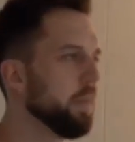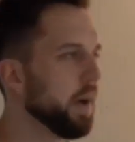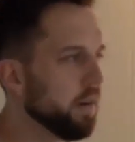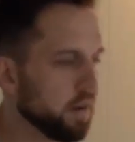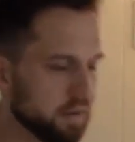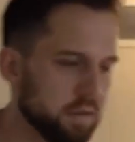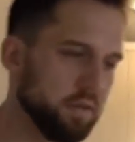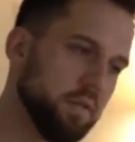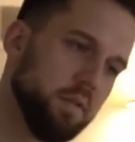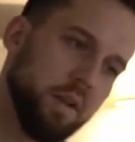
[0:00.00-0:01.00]

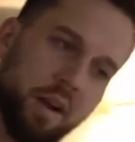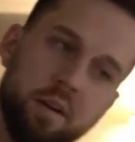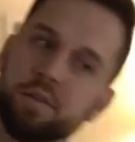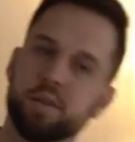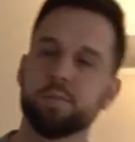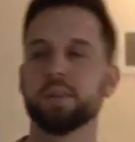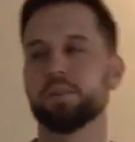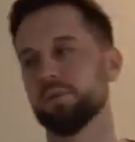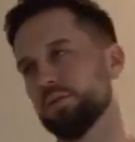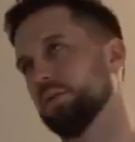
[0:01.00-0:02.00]
parents, and I also miss
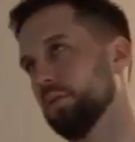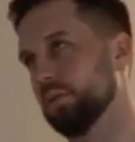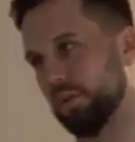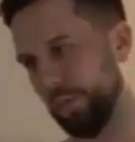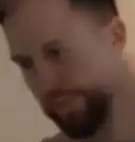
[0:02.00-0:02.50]
social cues.